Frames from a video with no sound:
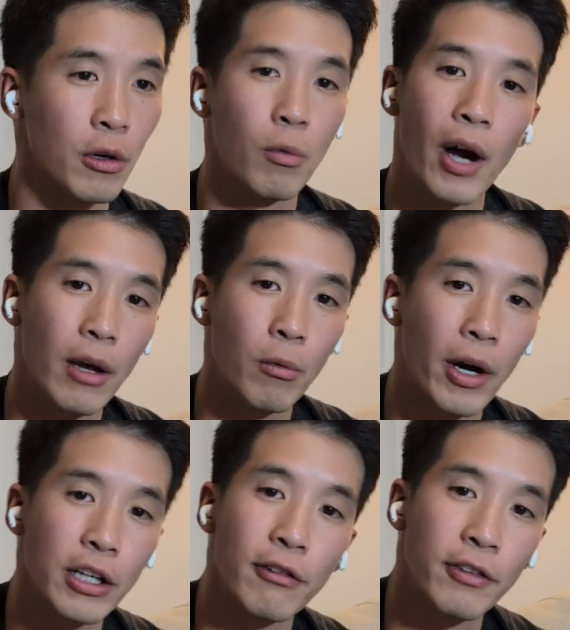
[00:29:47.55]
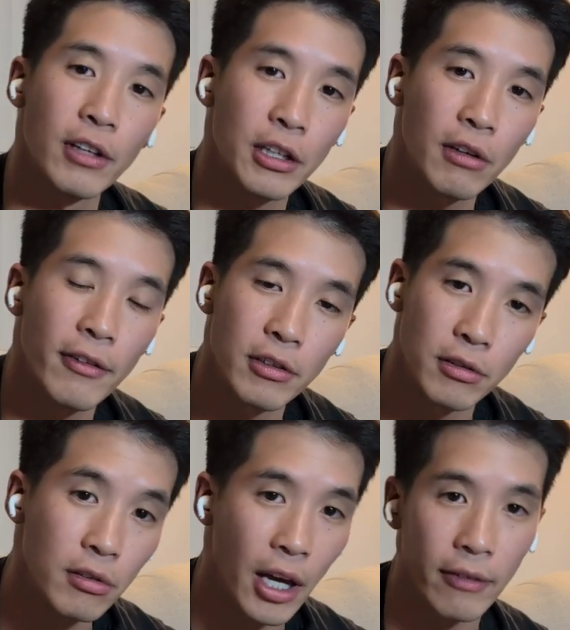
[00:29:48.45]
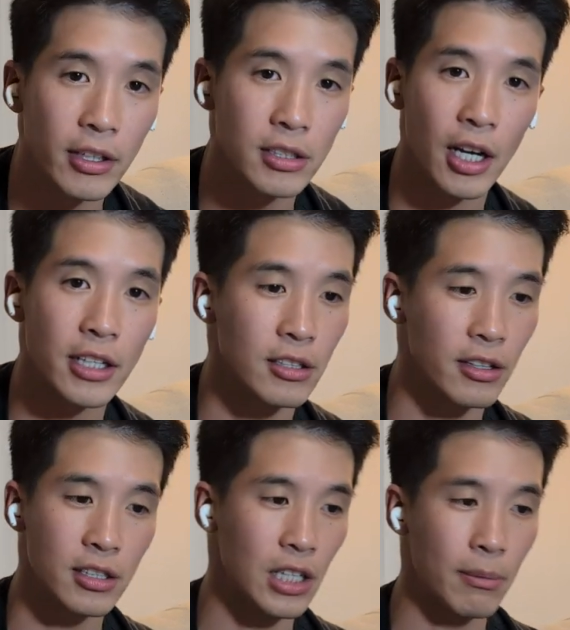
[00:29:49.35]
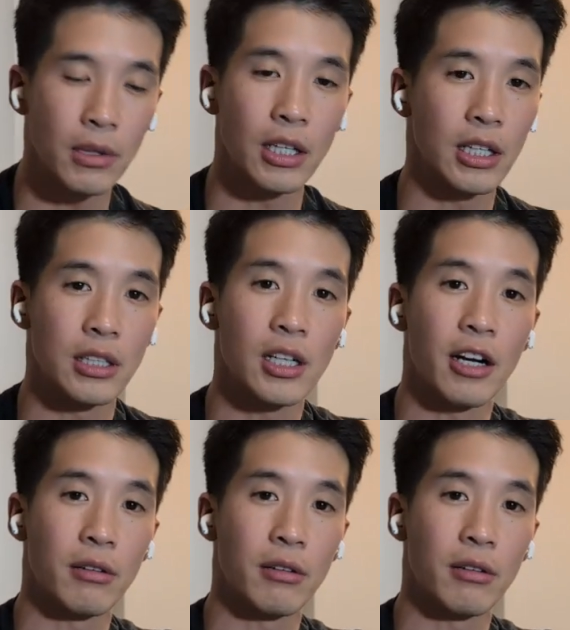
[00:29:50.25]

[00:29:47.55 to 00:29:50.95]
why do you feel like you have to do that if this guy's done the same thing the entire